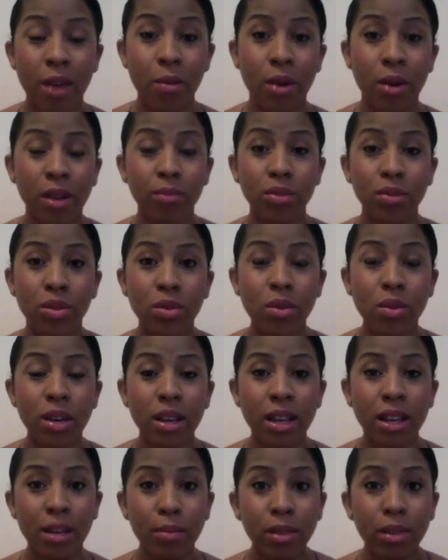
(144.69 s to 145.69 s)
What I'm doing,
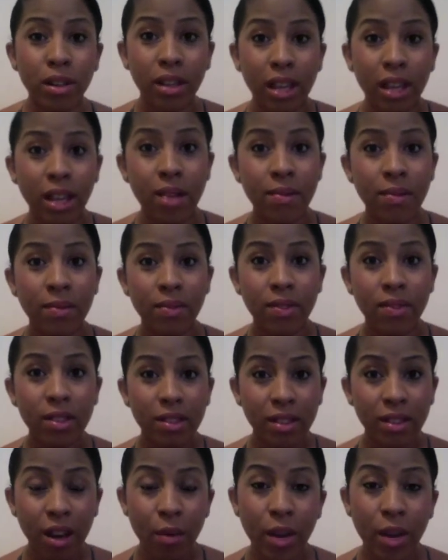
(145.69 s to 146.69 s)
I'm looking
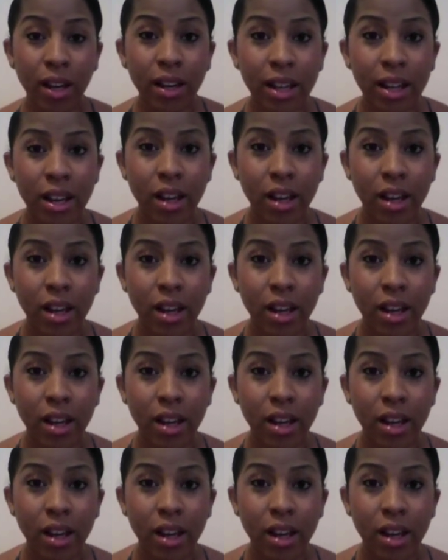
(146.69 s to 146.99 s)
directly